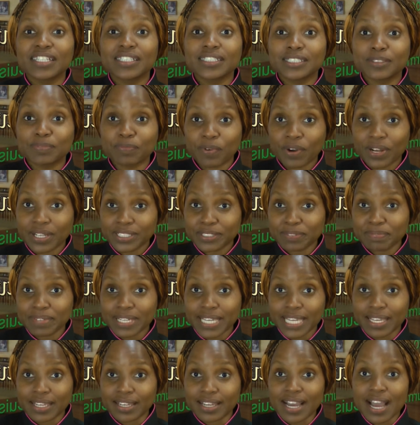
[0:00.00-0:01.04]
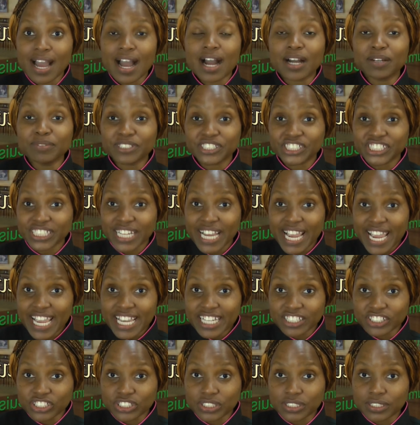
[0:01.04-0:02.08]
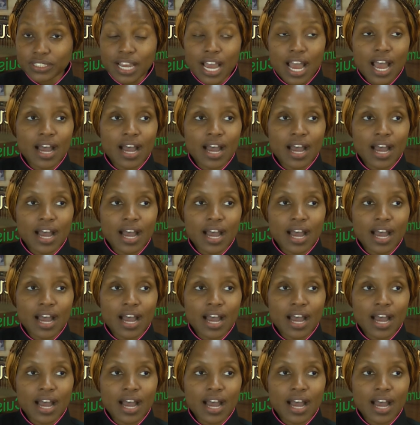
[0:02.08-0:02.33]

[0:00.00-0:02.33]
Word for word: Spoiled me. I'm changed.